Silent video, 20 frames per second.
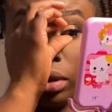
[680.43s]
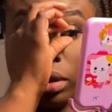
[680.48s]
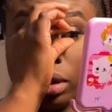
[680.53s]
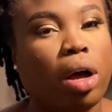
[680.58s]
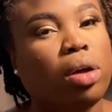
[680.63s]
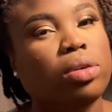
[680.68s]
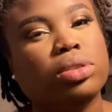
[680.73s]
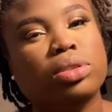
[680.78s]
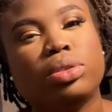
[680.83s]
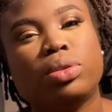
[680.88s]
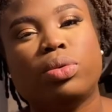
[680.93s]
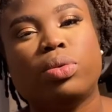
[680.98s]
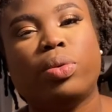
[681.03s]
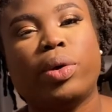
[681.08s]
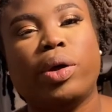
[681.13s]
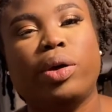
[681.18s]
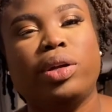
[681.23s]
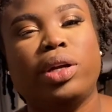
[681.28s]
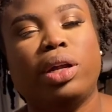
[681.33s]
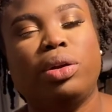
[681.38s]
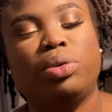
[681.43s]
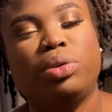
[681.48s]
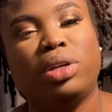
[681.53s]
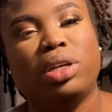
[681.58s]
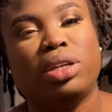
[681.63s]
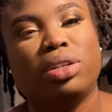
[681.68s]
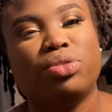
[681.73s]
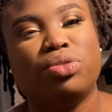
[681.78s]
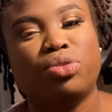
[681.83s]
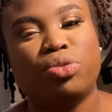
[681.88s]
Also, while you're
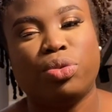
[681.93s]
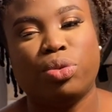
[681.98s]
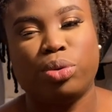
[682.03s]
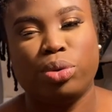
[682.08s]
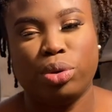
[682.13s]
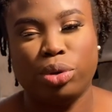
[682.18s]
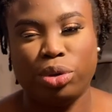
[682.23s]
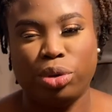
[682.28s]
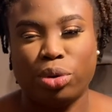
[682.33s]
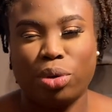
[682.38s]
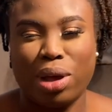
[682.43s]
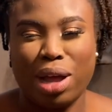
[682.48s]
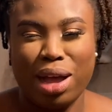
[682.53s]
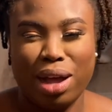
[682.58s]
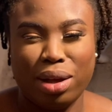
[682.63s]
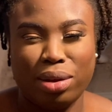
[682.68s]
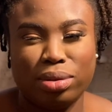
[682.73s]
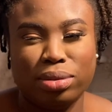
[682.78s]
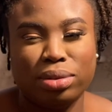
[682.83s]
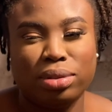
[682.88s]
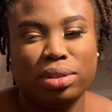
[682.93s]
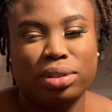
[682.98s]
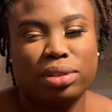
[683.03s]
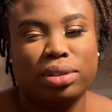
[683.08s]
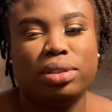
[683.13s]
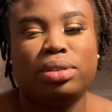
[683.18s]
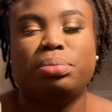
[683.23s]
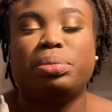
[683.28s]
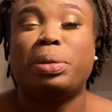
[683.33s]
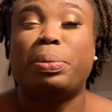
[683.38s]
looking for your
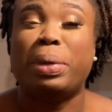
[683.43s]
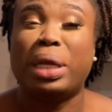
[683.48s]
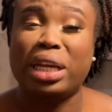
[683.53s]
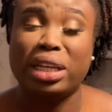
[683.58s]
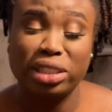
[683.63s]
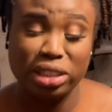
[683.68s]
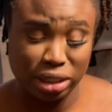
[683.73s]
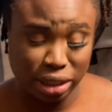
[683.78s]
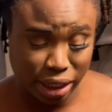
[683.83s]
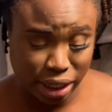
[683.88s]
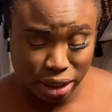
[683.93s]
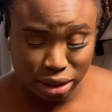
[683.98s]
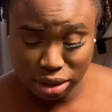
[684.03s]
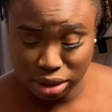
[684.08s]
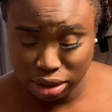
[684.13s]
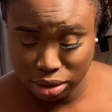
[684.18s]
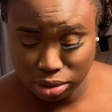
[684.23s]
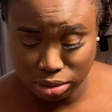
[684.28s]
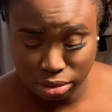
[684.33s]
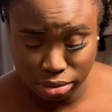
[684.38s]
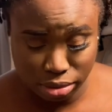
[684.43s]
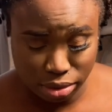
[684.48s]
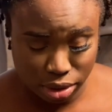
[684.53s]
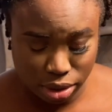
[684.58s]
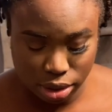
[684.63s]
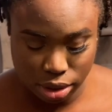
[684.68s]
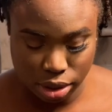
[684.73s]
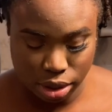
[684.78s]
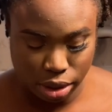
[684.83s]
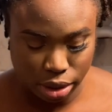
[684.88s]
house, be patient. Don't
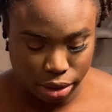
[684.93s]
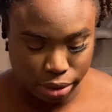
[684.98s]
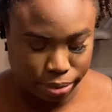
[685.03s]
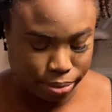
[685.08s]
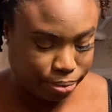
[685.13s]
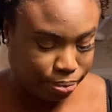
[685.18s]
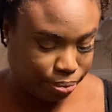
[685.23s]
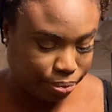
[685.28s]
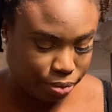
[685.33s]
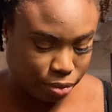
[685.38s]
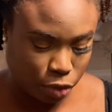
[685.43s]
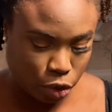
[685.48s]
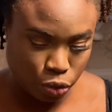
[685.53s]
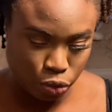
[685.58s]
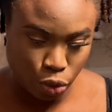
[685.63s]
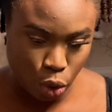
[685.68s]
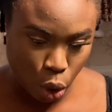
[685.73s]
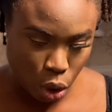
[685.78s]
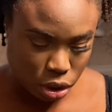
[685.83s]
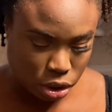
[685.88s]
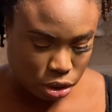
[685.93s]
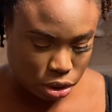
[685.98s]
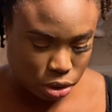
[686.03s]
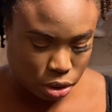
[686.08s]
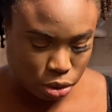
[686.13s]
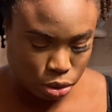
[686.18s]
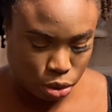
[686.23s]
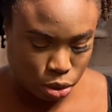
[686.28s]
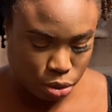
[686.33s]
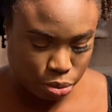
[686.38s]
rush or
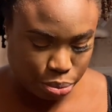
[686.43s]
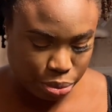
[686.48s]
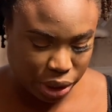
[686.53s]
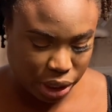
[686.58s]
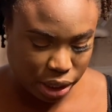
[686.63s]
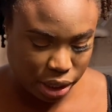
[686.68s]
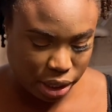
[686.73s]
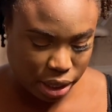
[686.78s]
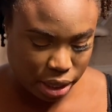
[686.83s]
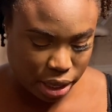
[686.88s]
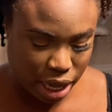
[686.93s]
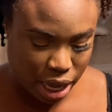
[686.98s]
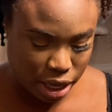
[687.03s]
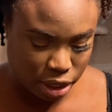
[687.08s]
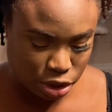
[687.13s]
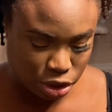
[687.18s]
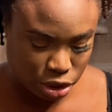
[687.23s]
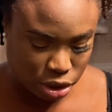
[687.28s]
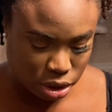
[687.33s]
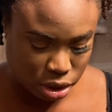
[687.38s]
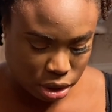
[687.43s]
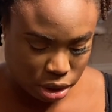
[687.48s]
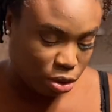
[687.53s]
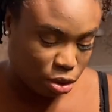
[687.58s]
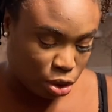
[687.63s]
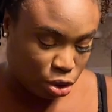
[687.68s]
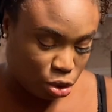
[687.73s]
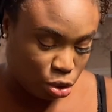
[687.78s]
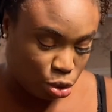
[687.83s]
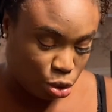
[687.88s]
don't be anxious.
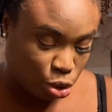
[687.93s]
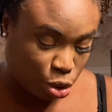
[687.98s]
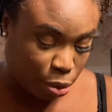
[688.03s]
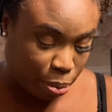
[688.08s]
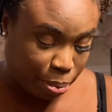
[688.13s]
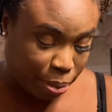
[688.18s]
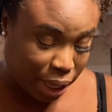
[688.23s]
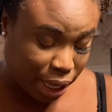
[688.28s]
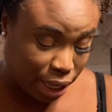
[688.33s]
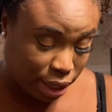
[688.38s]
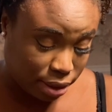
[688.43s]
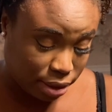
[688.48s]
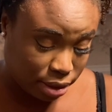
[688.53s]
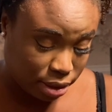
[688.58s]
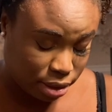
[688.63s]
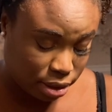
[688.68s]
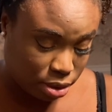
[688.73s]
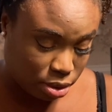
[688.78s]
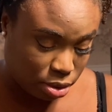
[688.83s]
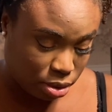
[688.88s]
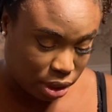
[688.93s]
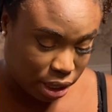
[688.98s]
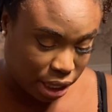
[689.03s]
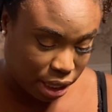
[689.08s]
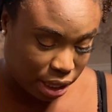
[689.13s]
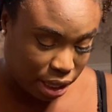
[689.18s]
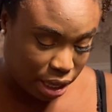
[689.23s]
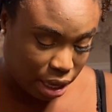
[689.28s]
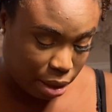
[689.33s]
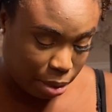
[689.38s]
Just do your best to get
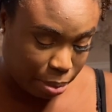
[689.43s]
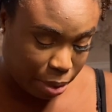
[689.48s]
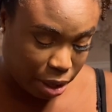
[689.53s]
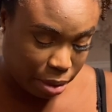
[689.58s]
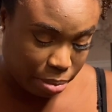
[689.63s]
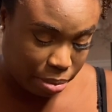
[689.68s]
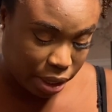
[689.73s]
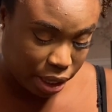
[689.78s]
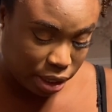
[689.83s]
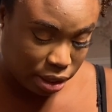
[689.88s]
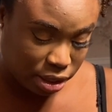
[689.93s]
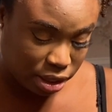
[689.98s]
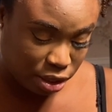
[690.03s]
an apartment.